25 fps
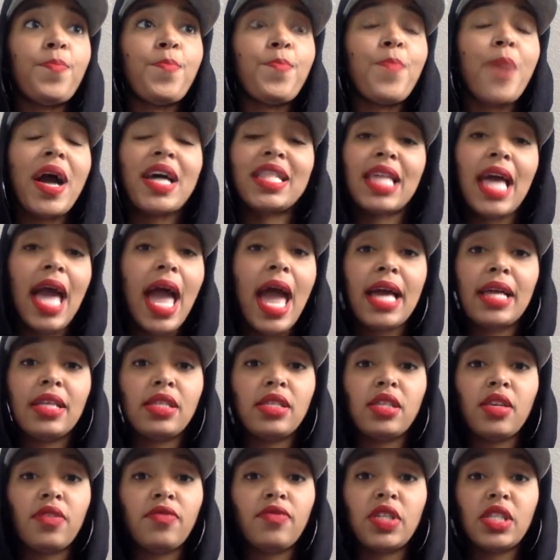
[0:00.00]
by the
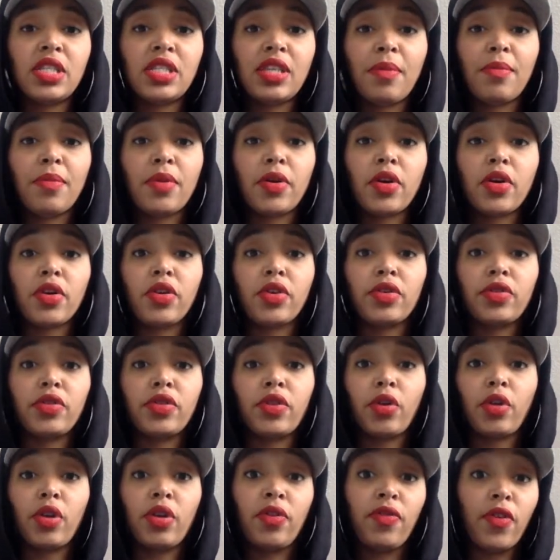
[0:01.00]
end of December
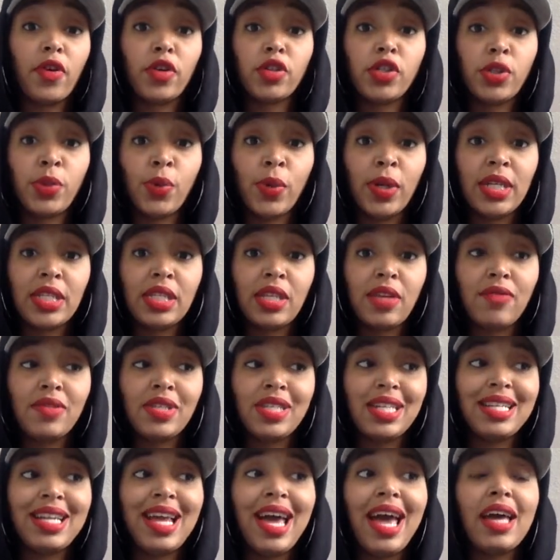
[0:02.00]
31st,
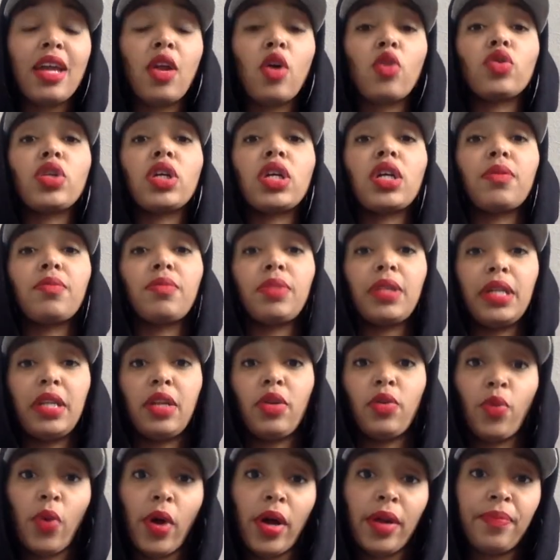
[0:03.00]
2017, I had only
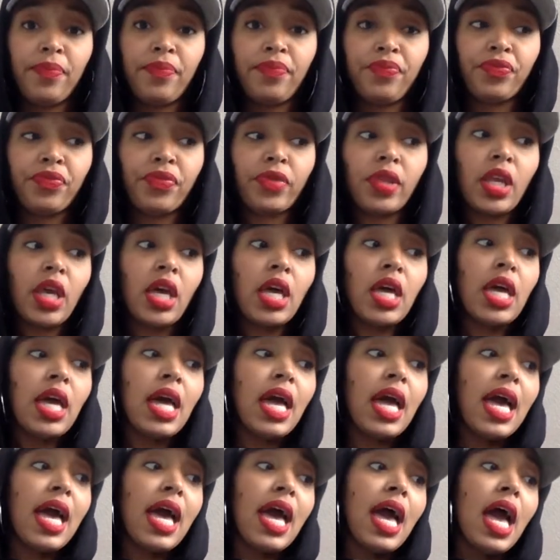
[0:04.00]
completed one.
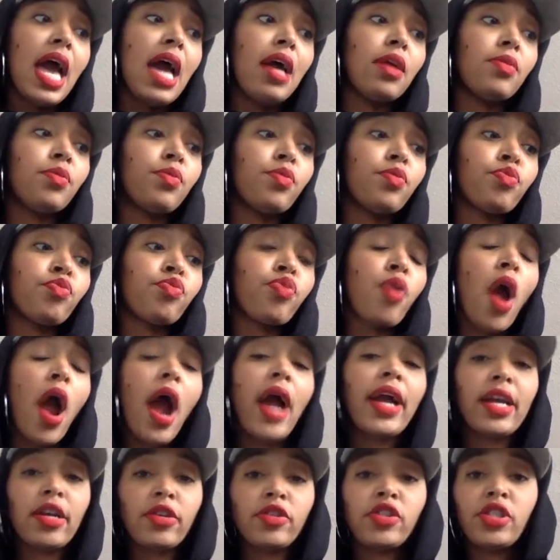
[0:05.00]
And
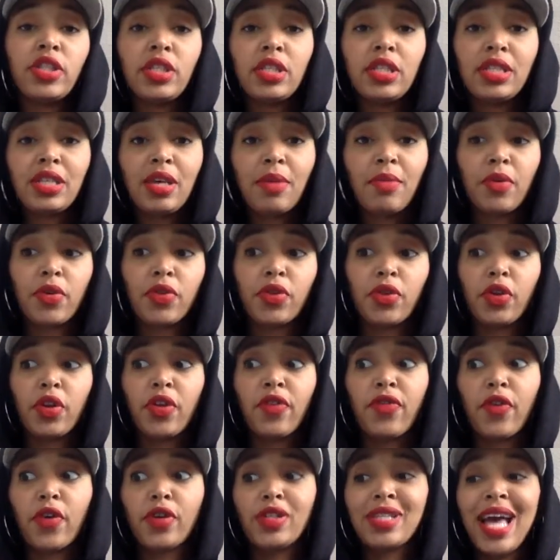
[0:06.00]
prior to December
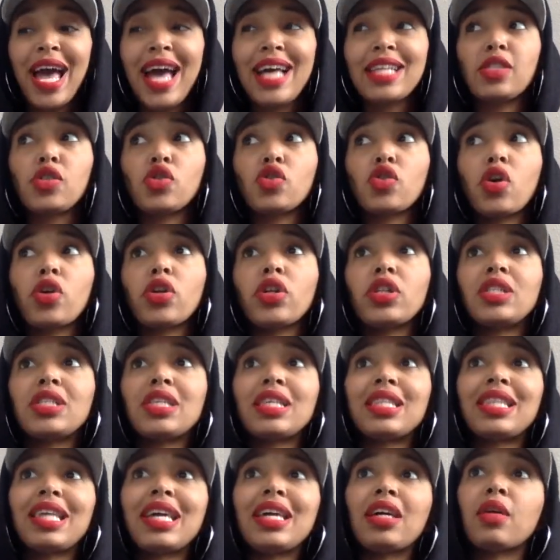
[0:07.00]
31st, I had started
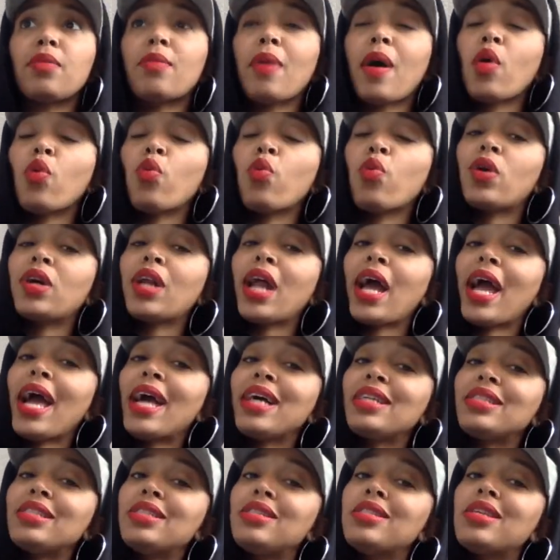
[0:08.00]
to think about what I
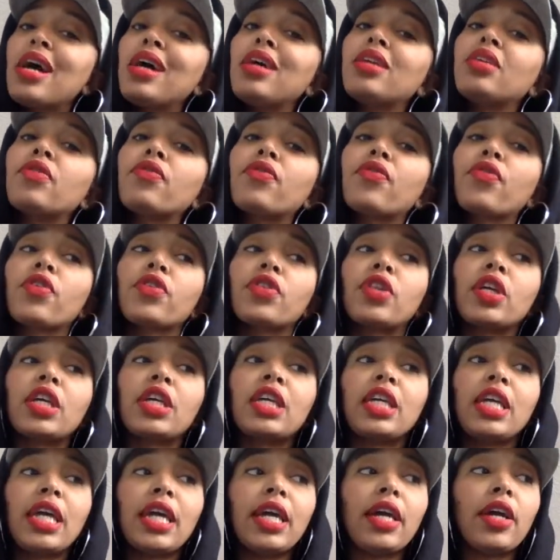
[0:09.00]
had done for the
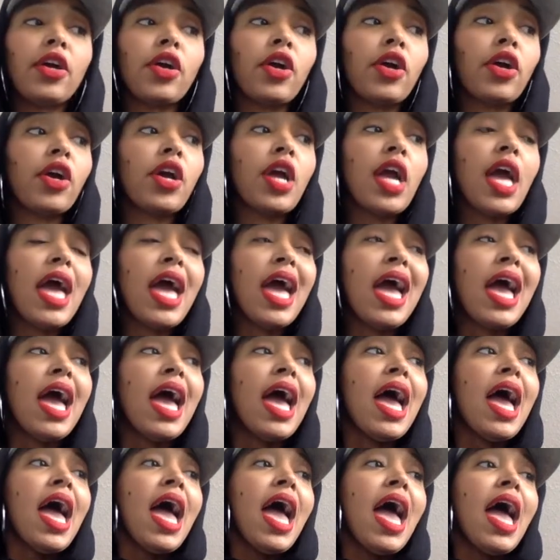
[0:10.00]
year.
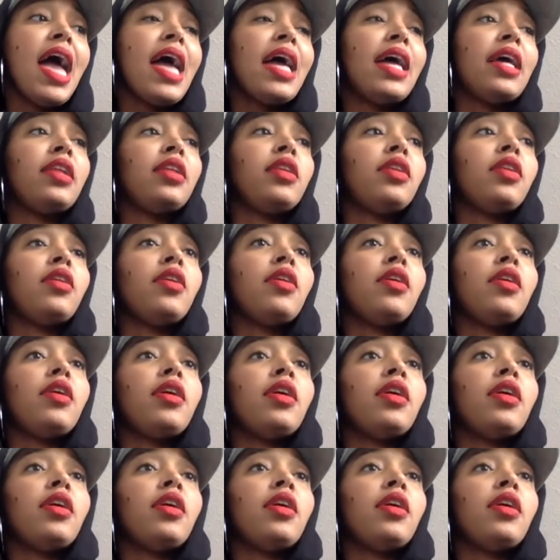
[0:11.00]
And